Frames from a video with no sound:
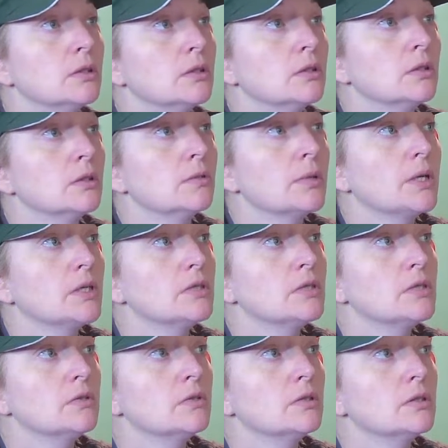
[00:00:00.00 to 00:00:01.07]
I'd imagine
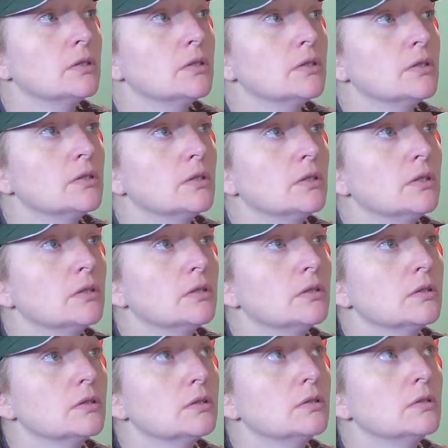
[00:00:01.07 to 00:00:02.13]
you could just
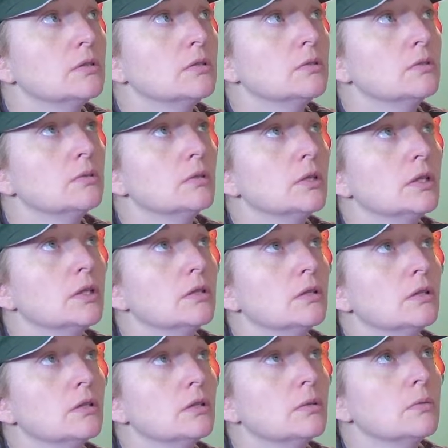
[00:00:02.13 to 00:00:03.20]
do
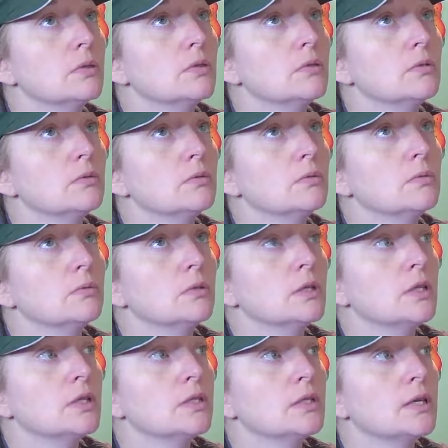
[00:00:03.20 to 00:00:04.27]
you would do one at a
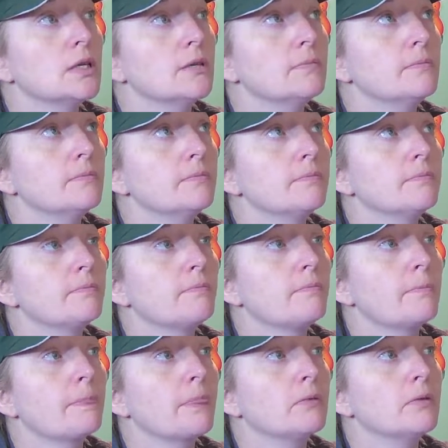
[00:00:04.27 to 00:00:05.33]
time,
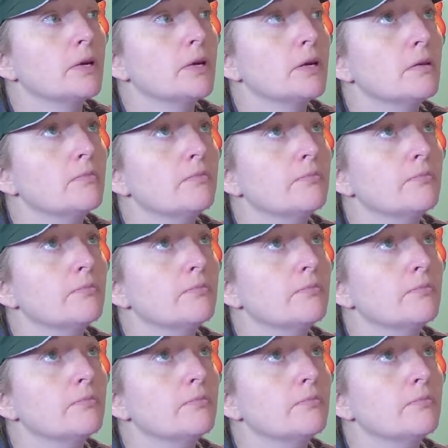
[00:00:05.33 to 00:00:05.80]
right?